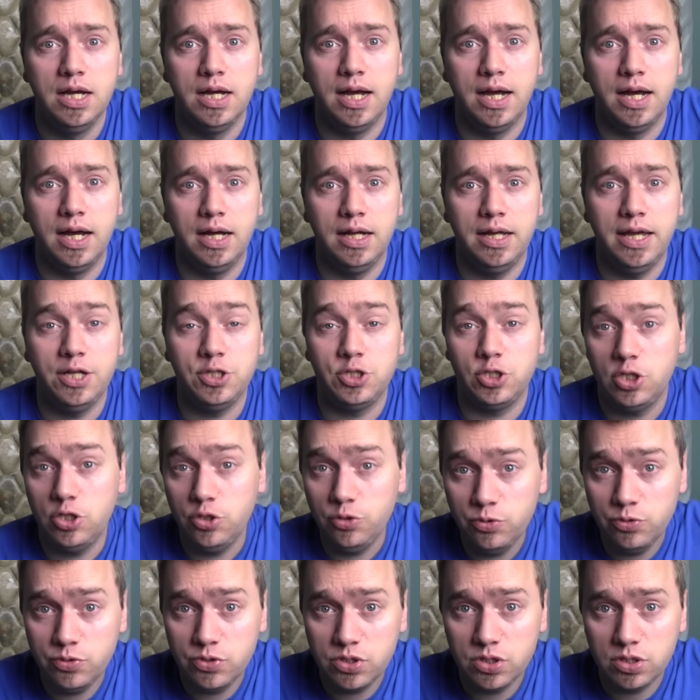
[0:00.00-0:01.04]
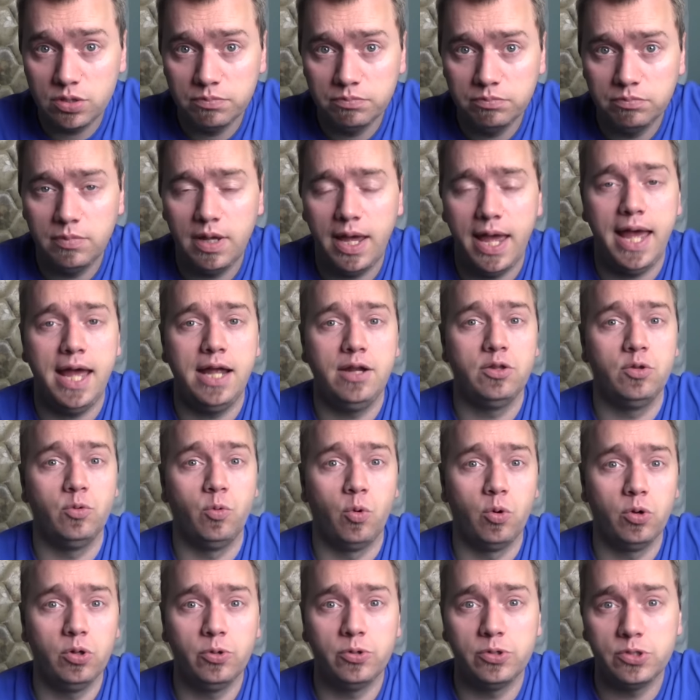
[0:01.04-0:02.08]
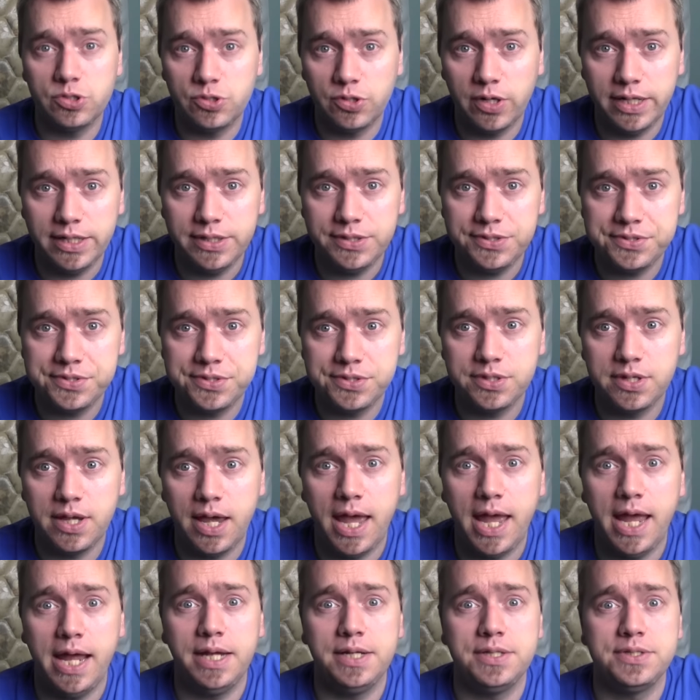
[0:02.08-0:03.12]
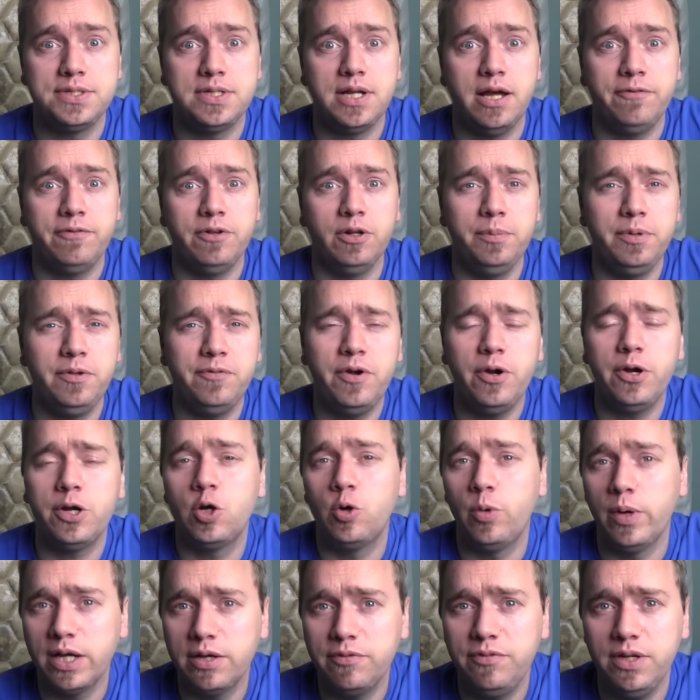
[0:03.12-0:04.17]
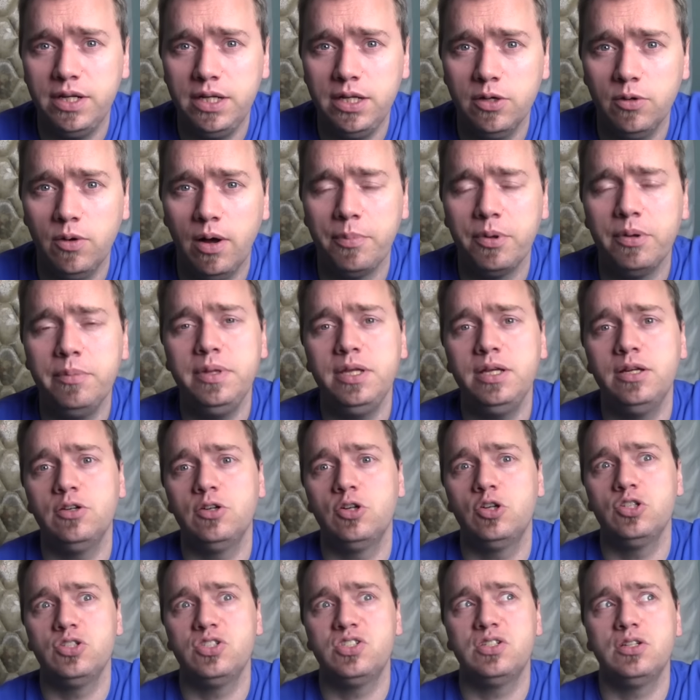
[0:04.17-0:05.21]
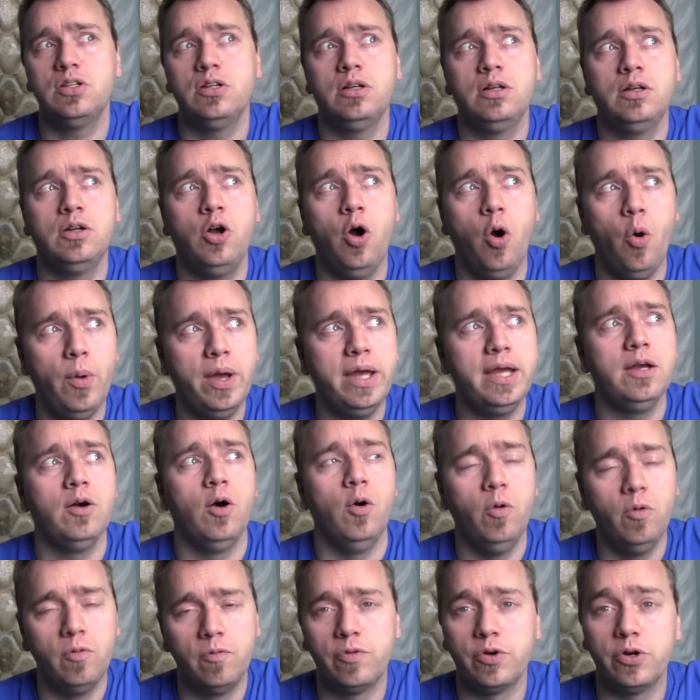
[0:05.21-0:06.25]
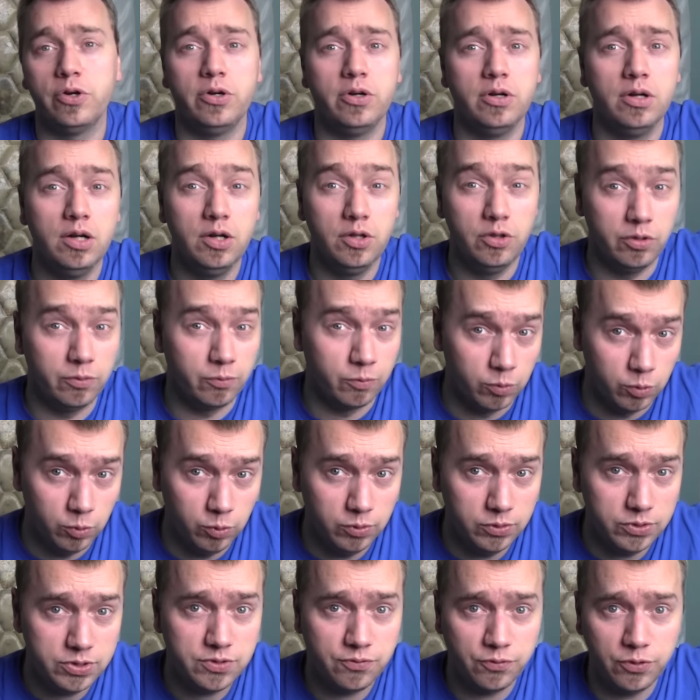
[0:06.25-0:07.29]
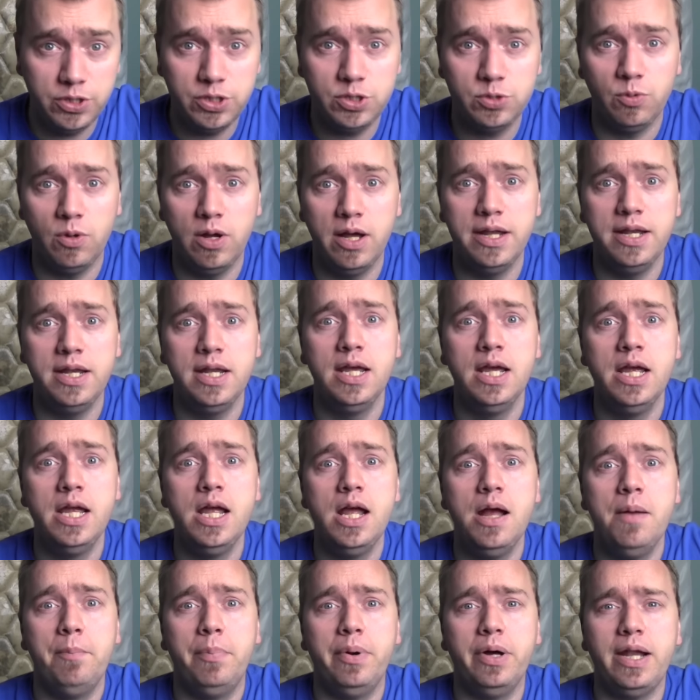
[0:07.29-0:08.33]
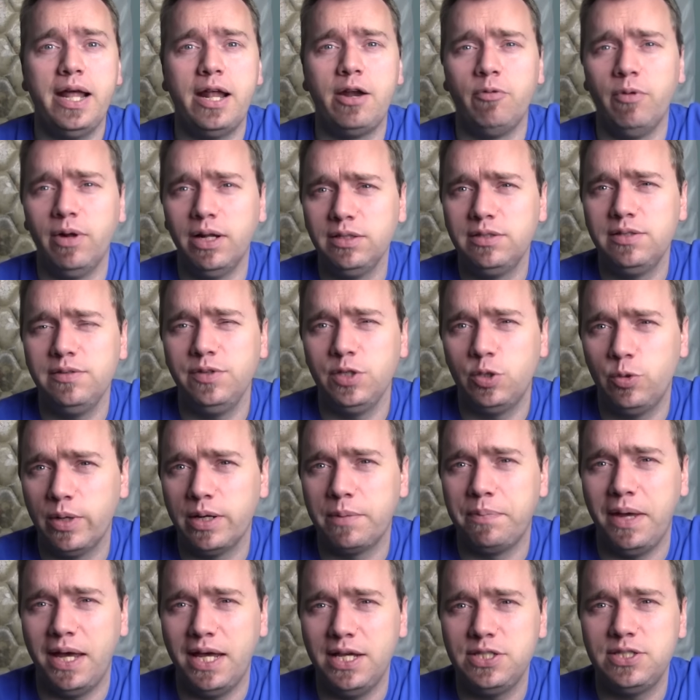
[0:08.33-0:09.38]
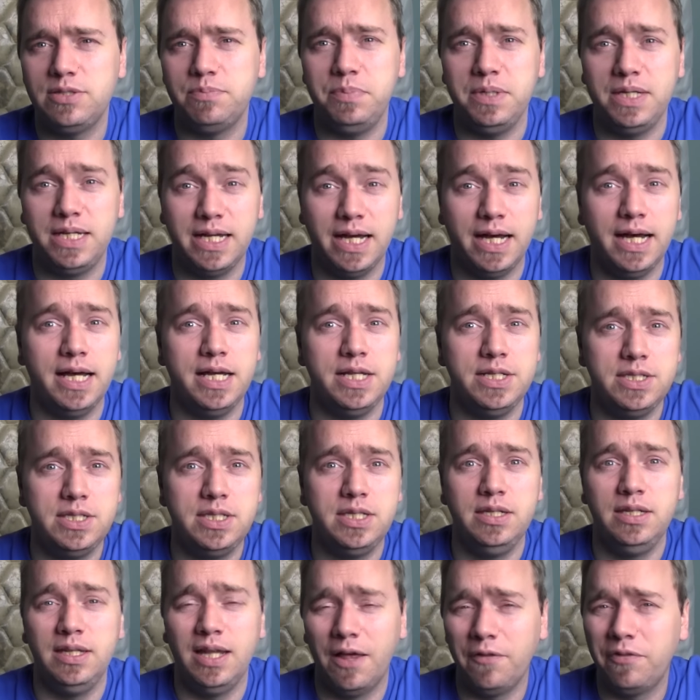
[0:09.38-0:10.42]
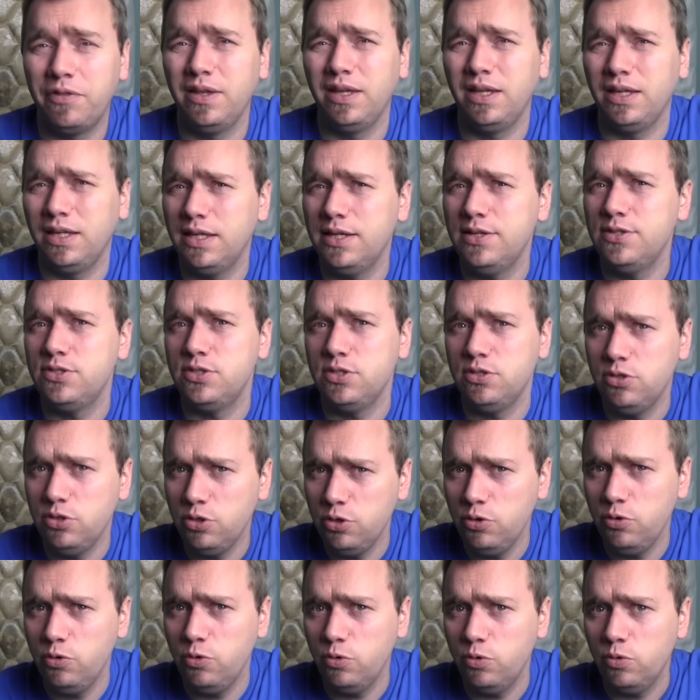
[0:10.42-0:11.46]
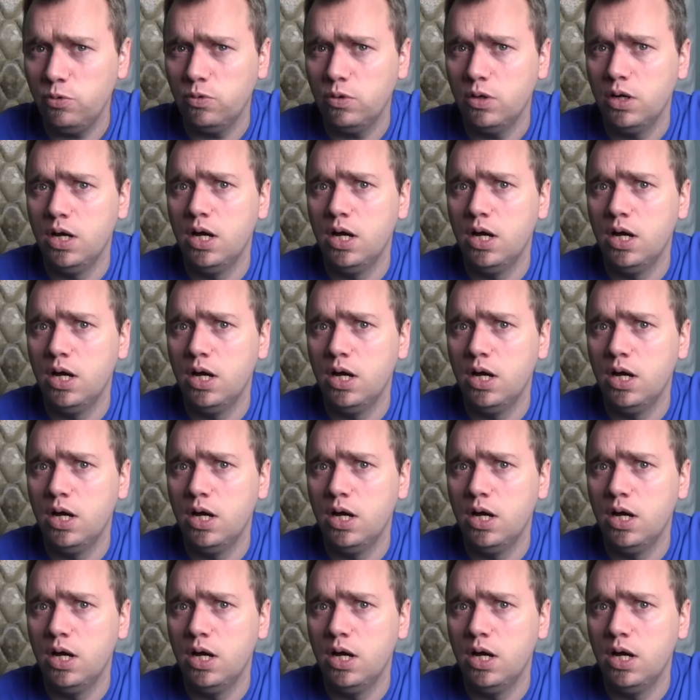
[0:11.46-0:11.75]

HQs and the Warlord traits and stuff. It'll be a very quick video. I'm going to be going over the rules for each one, but at a relatively quick pace because nothing is new